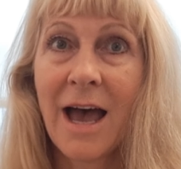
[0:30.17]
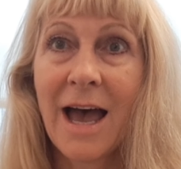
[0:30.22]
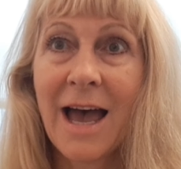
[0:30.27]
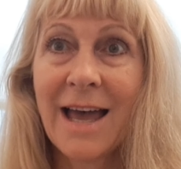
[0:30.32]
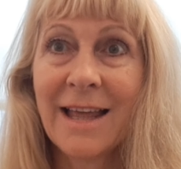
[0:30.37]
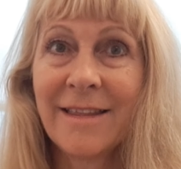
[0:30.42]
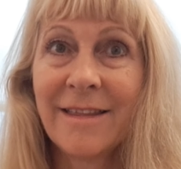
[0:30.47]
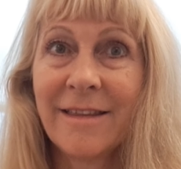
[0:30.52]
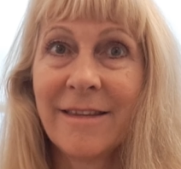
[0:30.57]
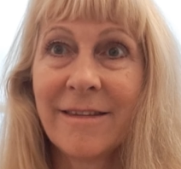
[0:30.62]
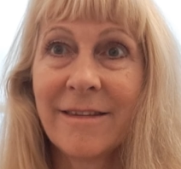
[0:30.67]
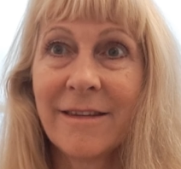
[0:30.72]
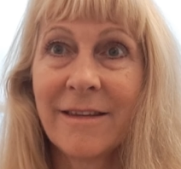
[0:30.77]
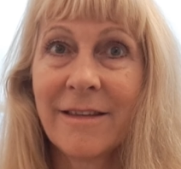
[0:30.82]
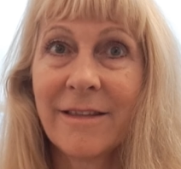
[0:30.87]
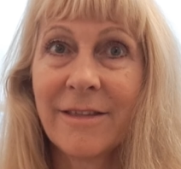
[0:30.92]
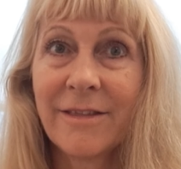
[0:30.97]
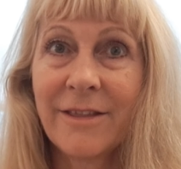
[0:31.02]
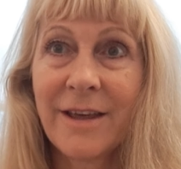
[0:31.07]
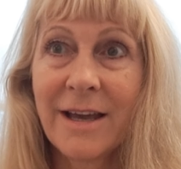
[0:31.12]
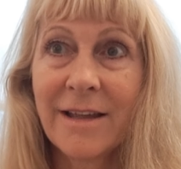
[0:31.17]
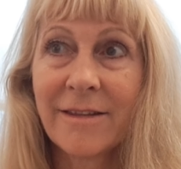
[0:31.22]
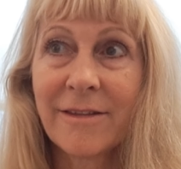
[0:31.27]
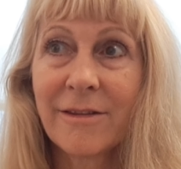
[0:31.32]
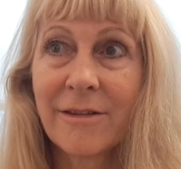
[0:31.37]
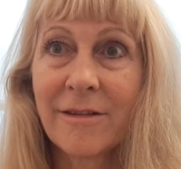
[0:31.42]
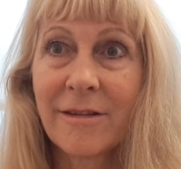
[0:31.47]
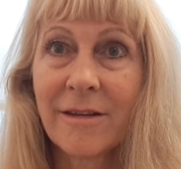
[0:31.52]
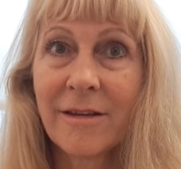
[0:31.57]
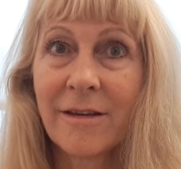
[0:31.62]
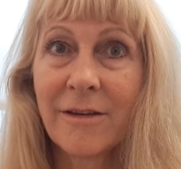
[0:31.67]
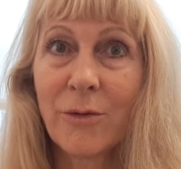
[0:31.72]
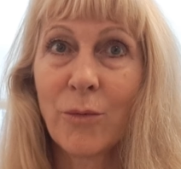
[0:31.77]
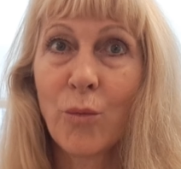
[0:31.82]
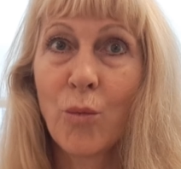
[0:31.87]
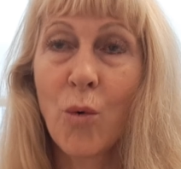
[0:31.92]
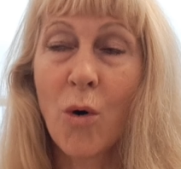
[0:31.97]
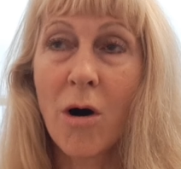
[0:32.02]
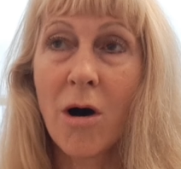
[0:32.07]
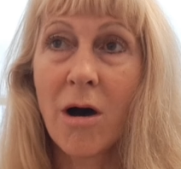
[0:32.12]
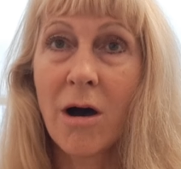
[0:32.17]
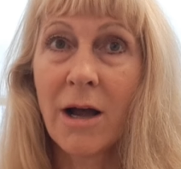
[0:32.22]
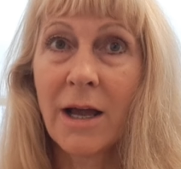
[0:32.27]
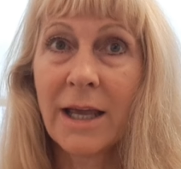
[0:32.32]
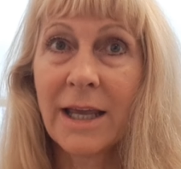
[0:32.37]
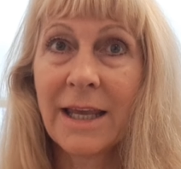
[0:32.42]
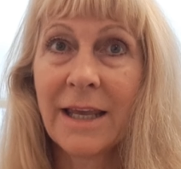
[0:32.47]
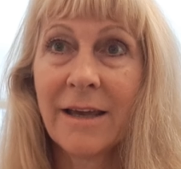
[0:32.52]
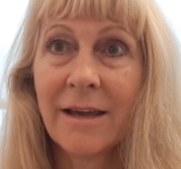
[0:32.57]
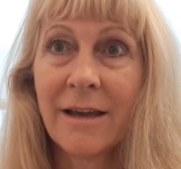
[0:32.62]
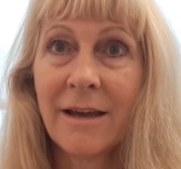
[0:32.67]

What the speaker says: and that's why